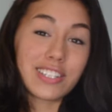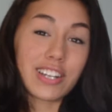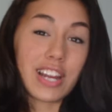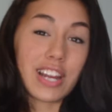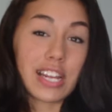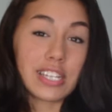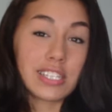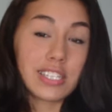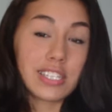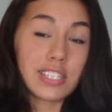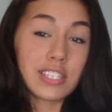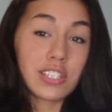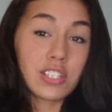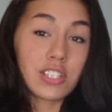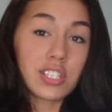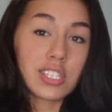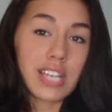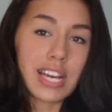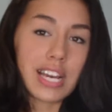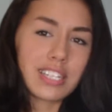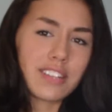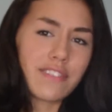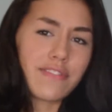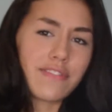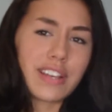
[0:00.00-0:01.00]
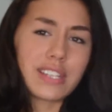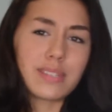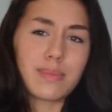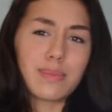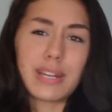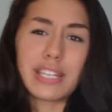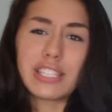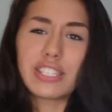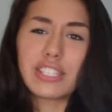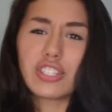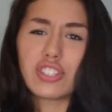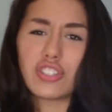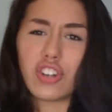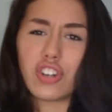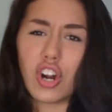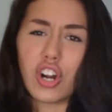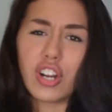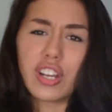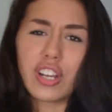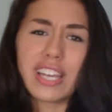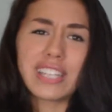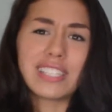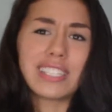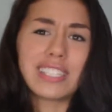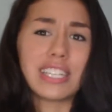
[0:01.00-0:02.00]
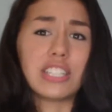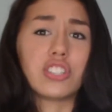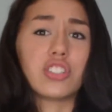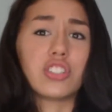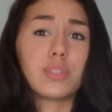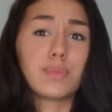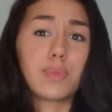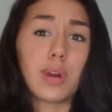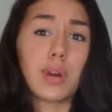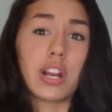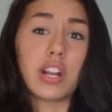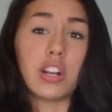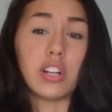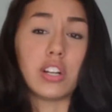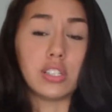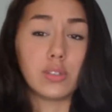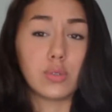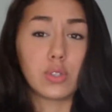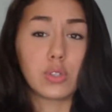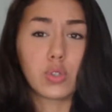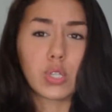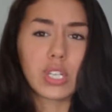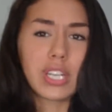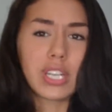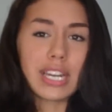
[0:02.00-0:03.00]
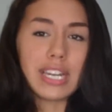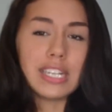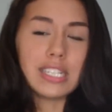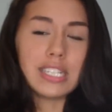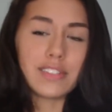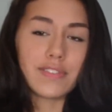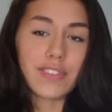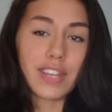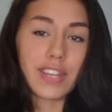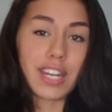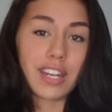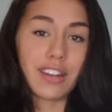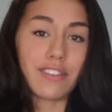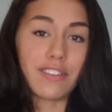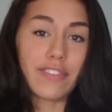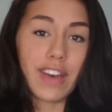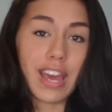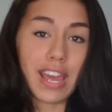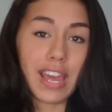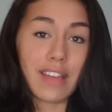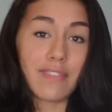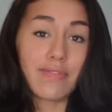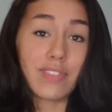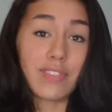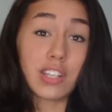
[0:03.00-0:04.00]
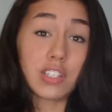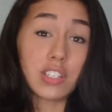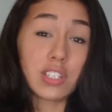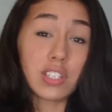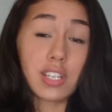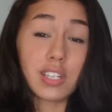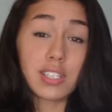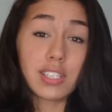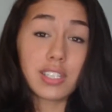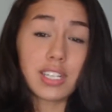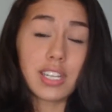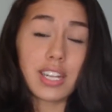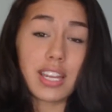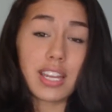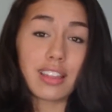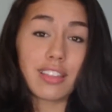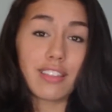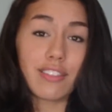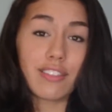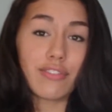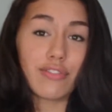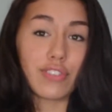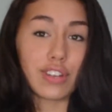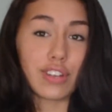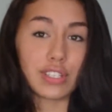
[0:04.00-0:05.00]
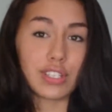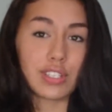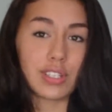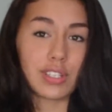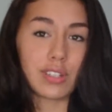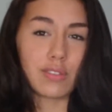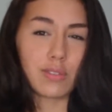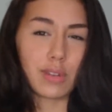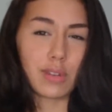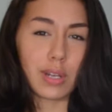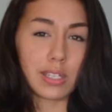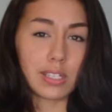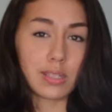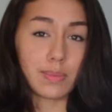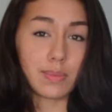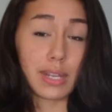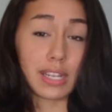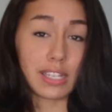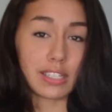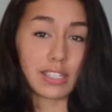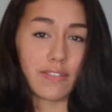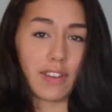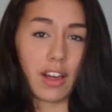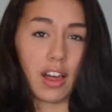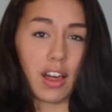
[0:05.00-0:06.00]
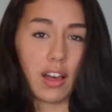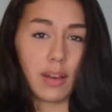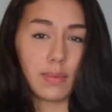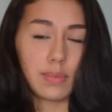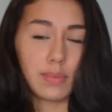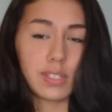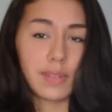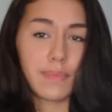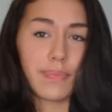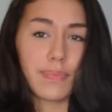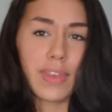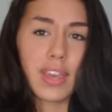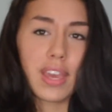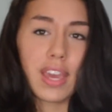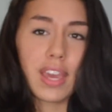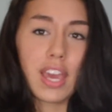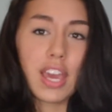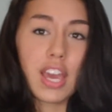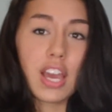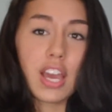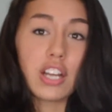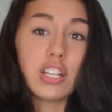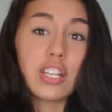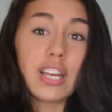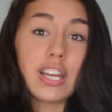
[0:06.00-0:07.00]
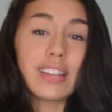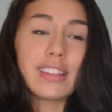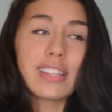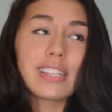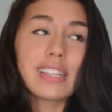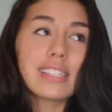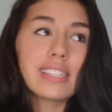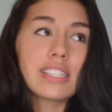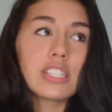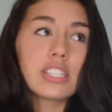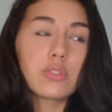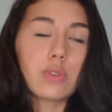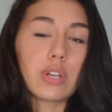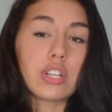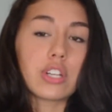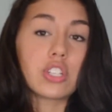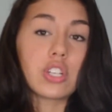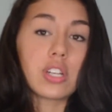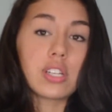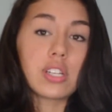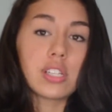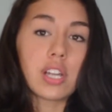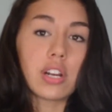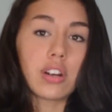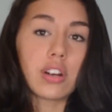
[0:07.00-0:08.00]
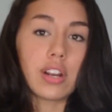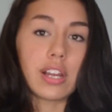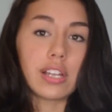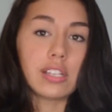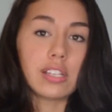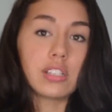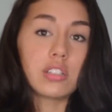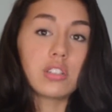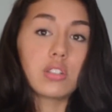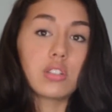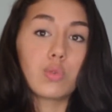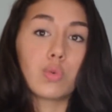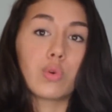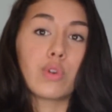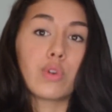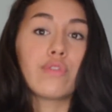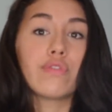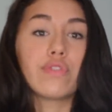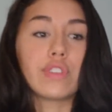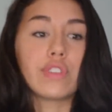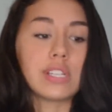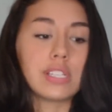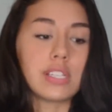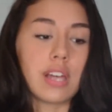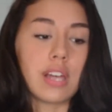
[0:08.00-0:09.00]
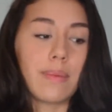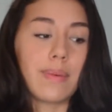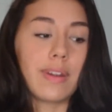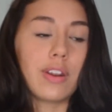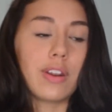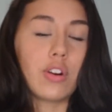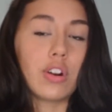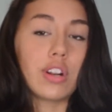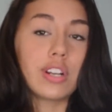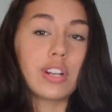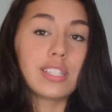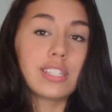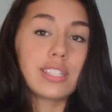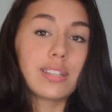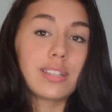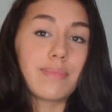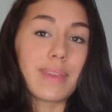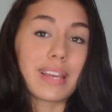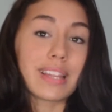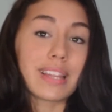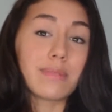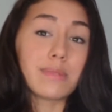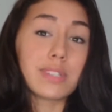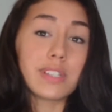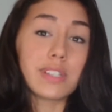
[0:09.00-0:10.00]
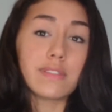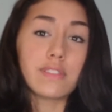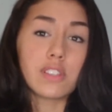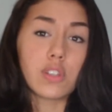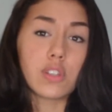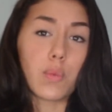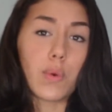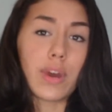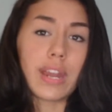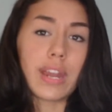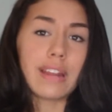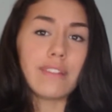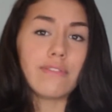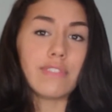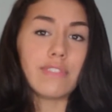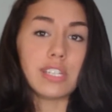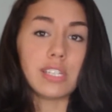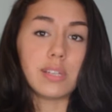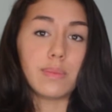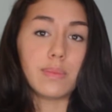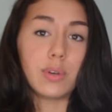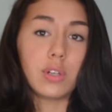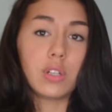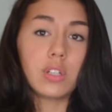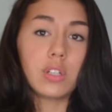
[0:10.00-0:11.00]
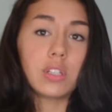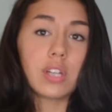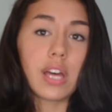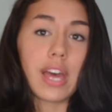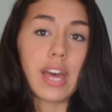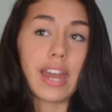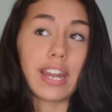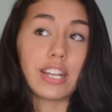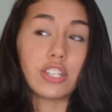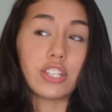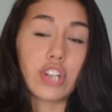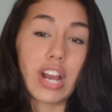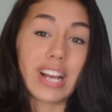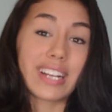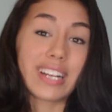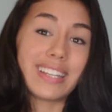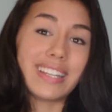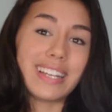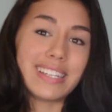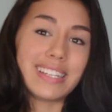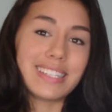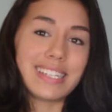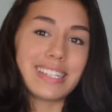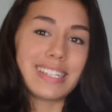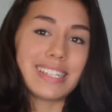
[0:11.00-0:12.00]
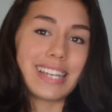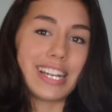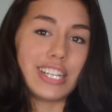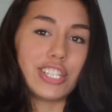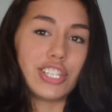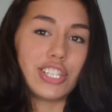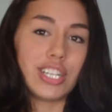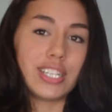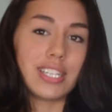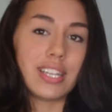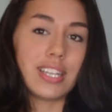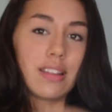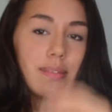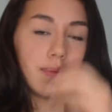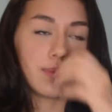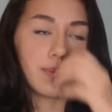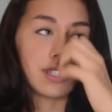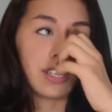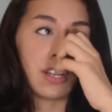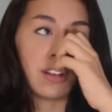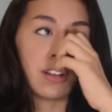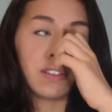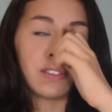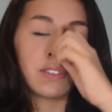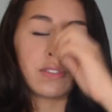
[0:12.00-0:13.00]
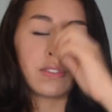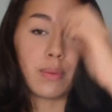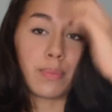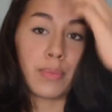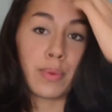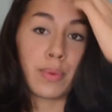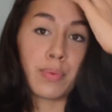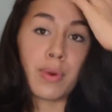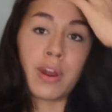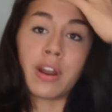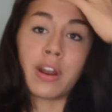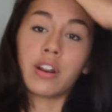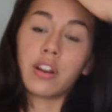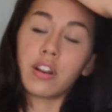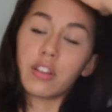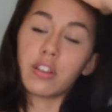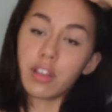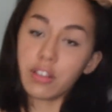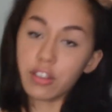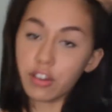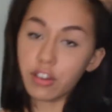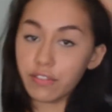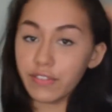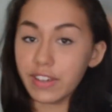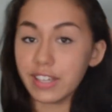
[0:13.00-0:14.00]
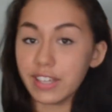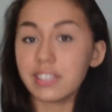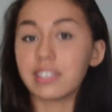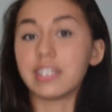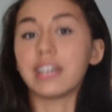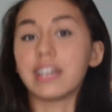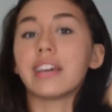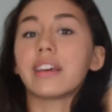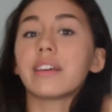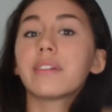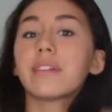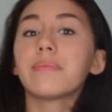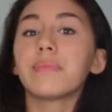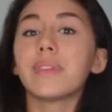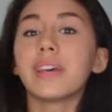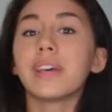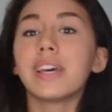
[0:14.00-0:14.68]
our ancestors had to face many strong and dangerous predators which we couldn't defeat in a fight. This resulted in the freeze response being developed. In these situations, our ancestors would freeze up in order to make themselves somewhat invisible and attract less attention to themselves from the predator that they're facing.